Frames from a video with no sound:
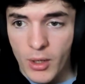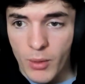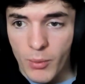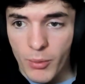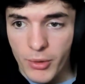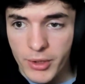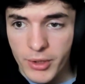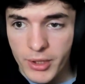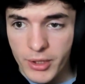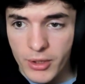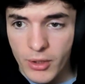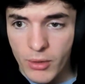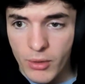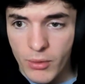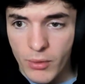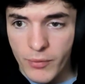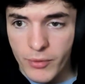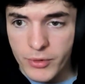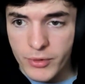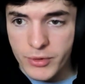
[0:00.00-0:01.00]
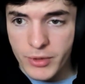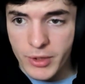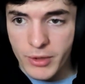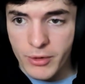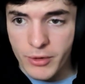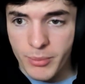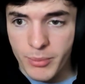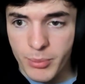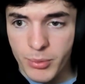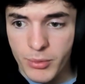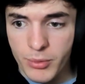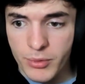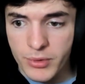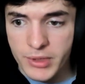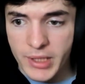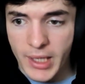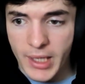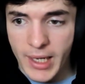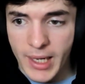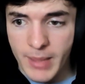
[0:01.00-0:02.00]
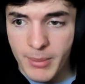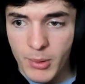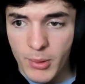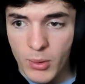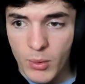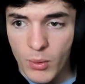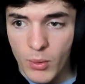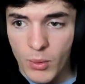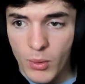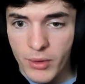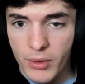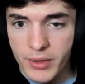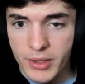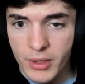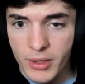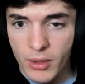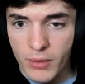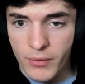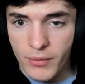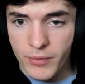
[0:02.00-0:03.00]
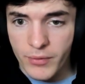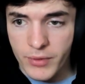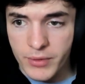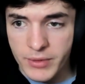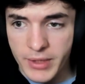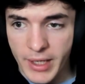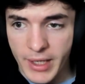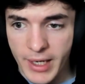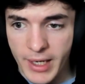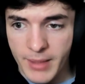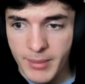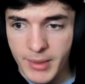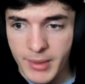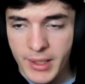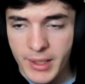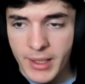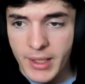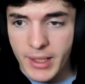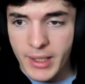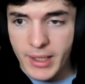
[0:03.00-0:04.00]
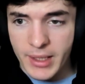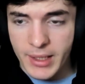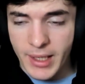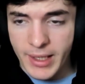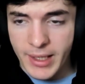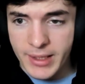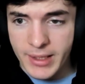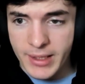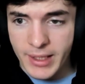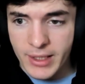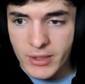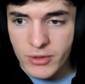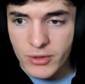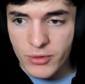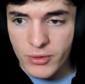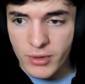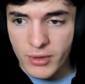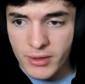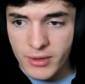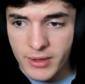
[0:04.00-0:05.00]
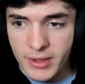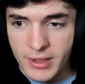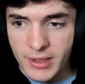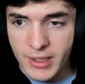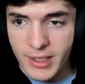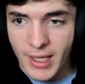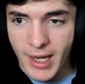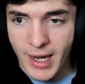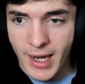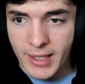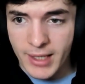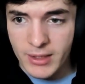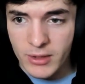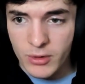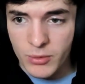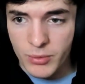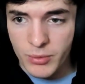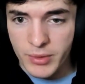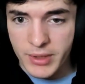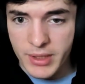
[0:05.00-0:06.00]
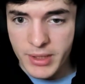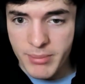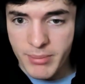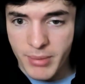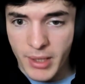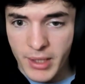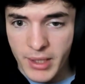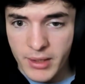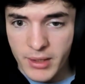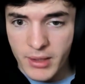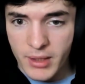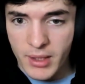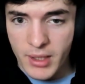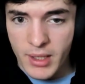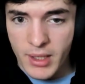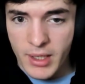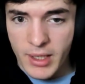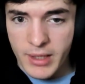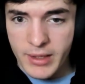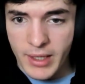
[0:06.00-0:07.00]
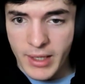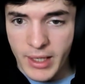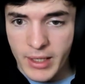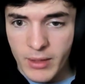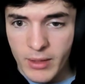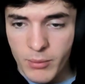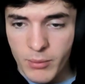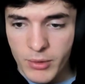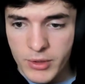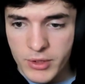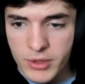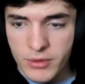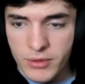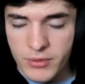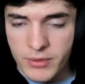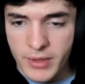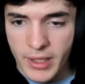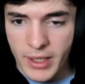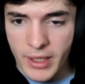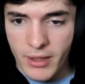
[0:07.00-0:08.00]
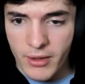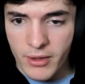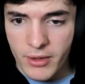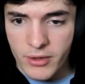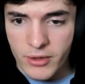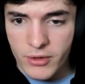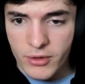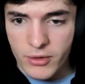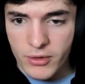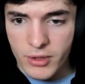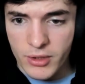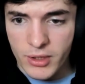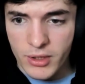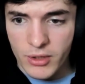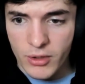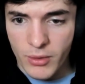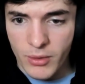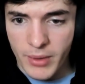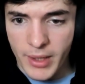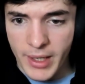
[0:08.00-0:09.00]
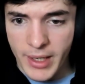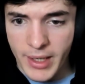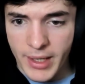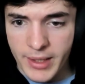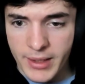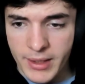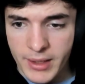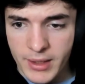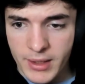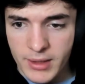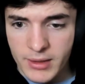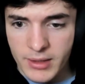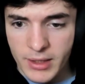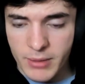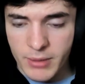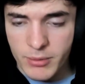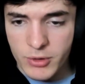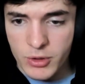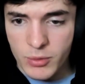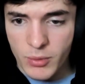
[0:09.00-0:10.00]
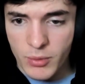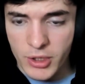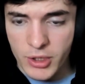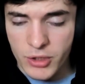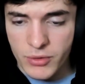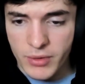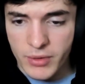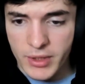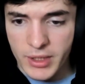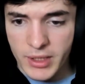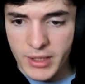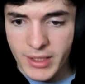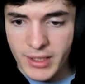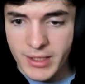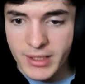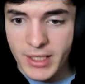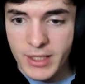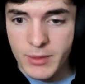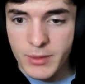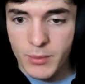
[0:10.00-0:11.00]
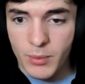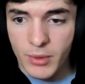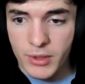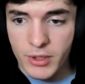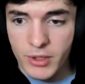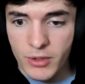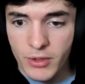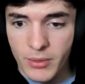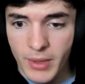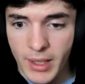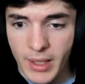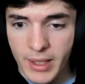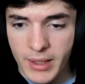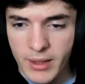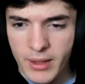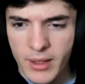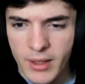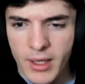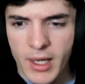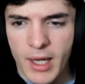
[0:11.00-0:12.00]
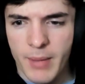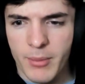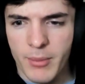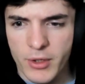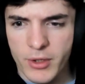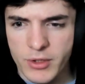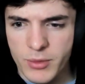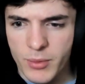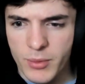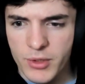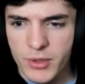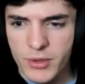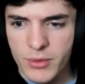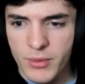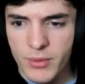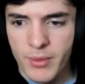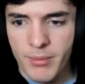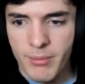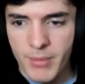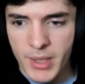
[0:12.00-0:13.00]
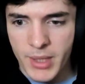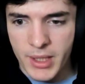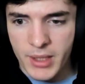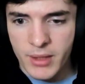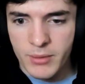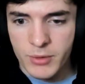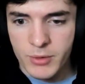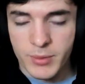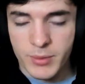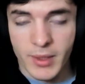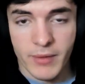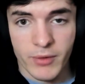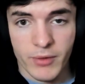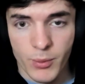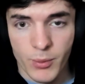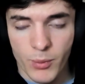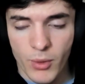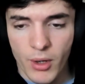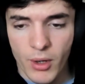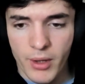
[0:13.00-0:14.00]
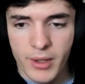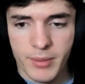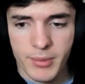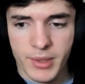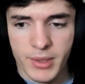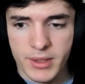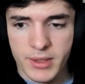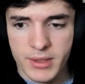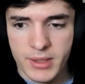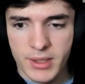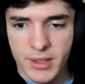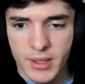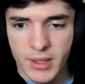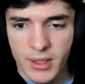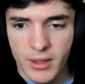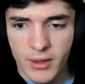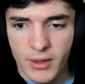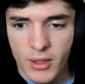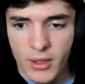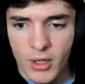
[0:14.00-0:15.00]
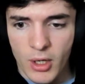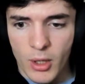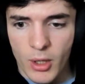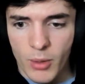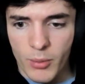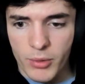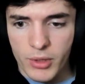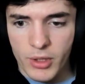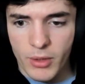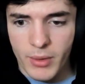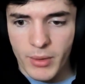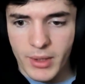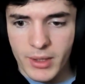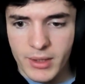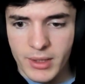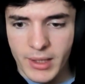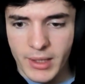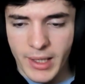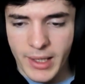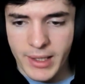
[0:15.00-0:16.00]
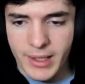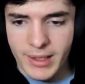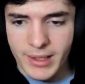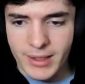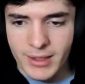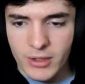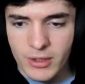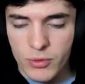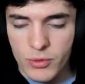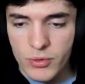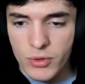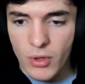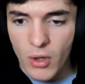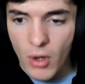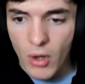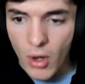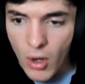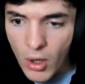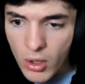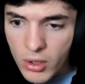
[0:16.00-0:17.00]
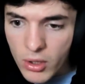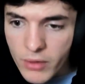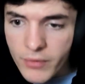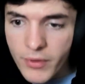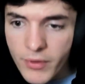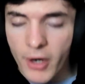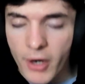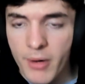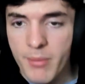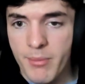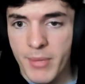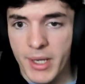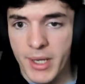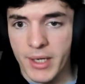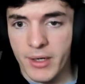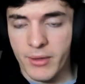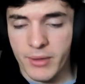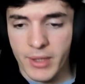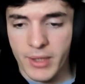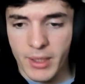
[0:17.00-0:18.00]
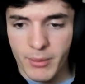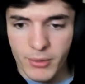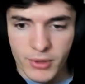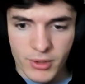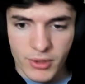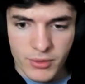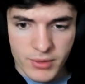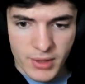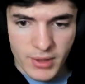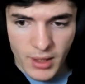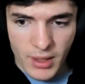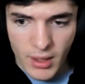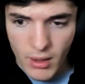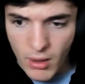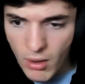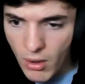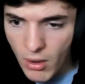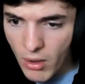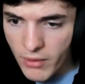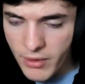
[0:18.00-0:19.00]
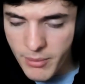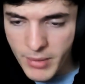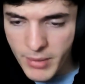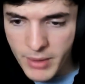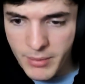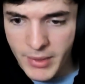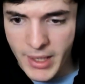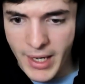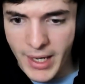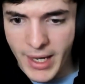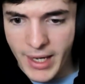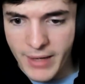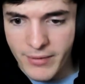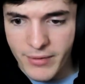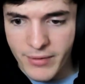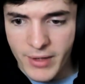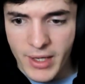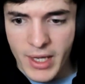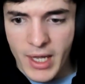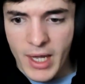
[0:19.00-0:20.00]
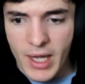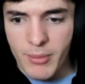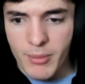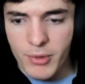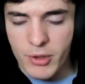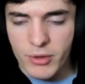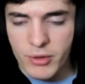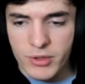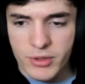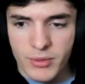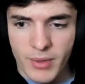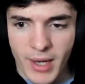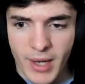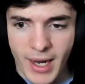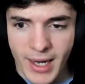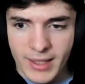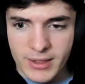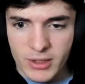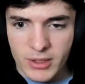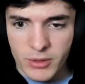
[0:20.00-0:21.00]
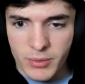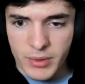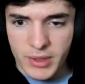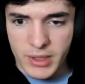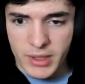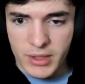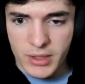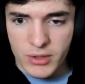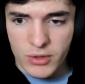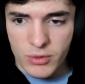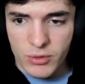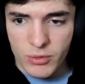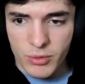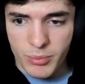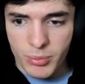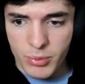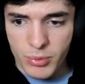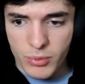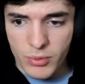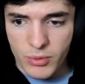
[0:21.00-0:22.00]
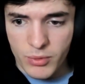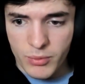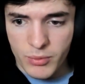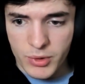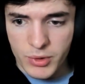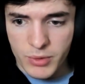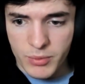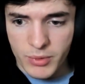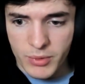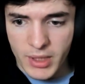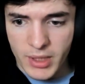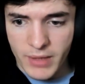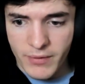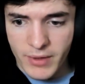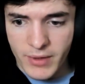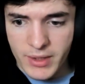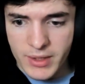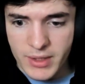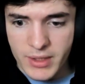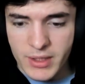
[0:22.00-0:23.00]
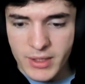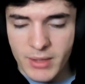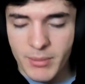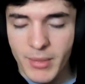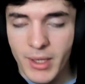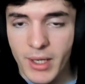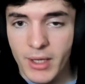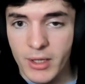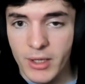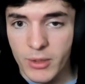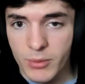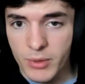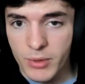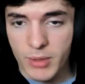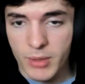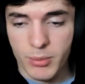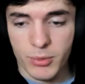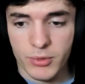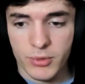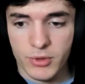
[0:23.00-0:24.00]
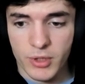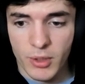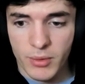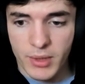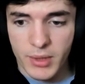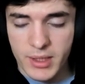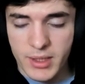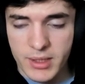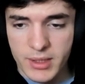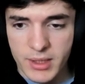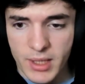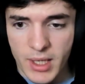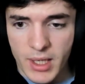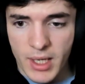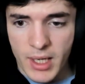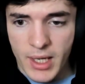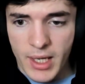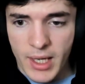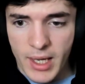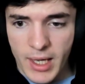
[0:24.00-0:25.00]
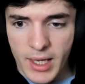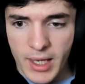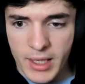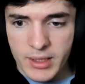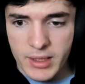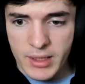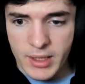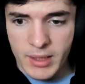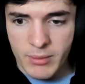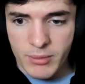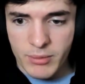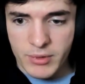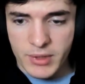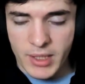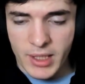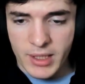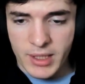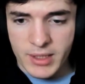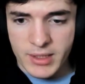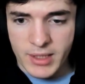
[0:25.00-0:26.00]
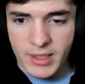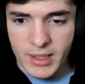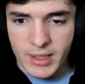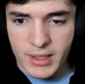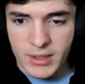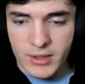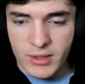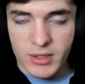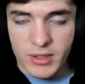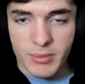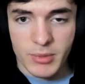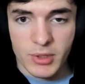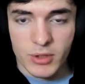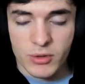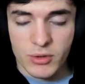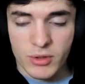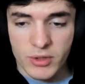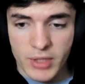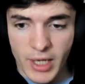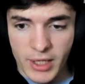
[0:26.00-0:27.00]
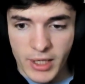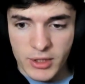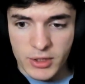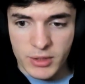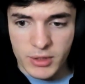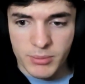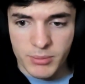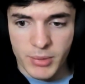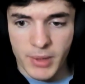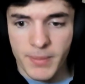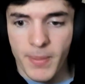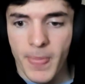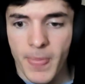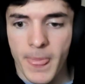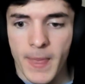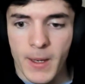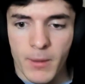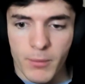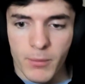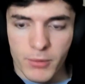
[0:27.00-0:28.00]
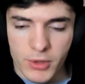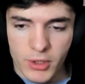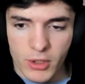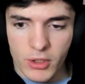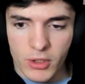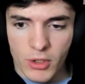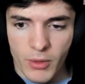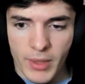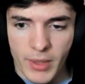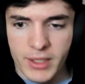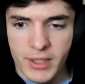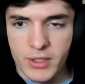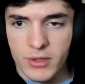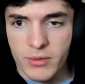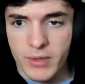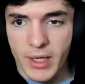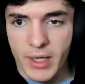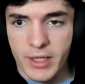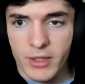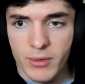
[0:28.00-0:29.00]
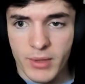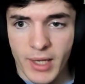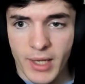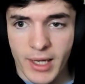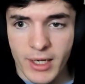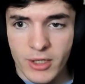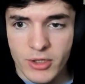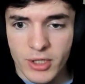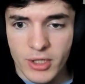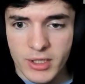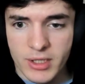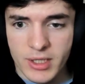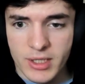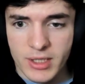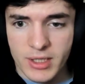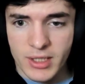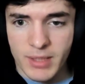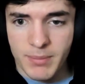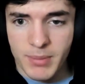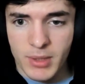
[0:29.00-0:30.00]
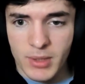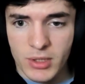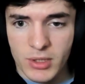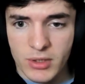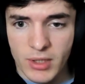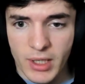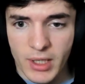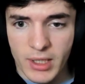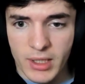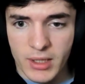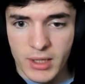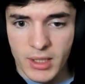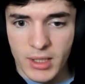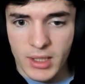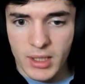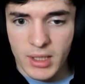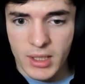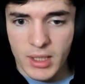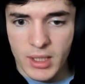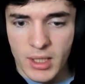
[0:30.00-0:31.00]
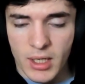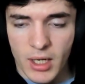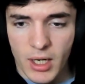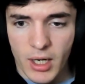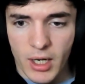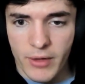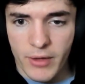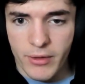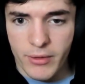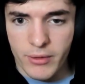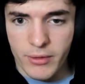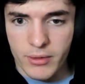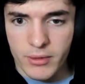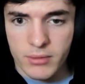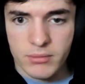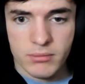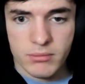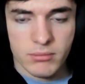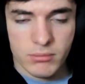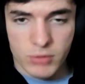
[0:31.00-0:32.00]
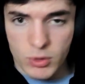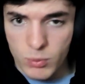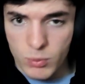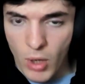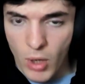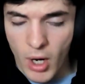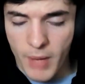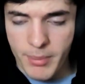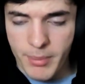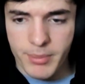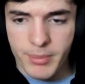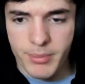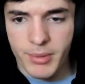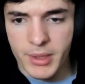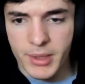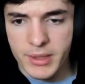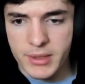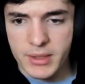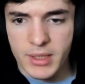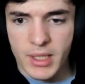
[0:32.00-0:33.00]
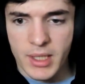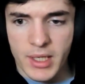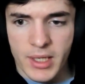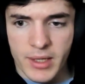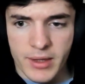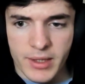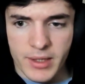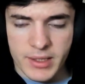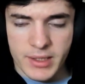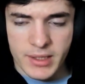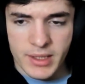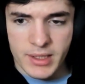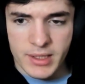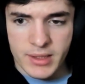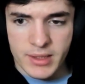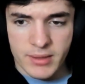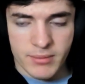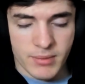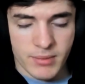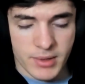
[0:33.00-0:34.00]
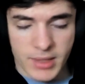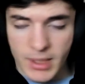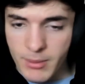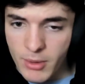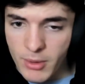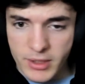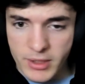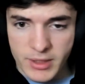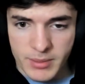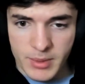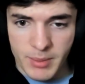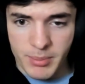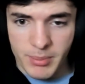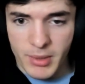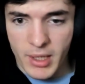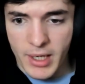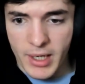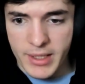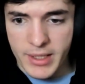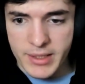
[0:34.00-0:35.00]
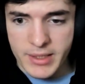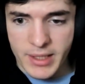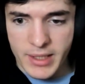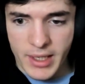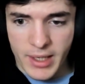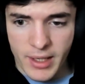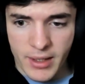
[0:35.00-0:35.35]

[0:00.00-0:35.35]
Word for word: We're going to go over to either the pool tab or the overview tab. In any case, you're going to click the add liquidity button. Then once you're there, you're going to go ahead, click what you want to trade. In this case, we wanted to do ADA. We also want to do min, which we have in our wallet, and we can see there. We're going to go ahead and use all of our min. Okay, we're going to use all the min we have, and we're going to add liquidity to the pool, which will give us some liquidity pool tokens, and it will take a second to submit the transaction, but we're going to go ahead and do that. You can adjust the slippage like the other swap, but this is the same concept applies.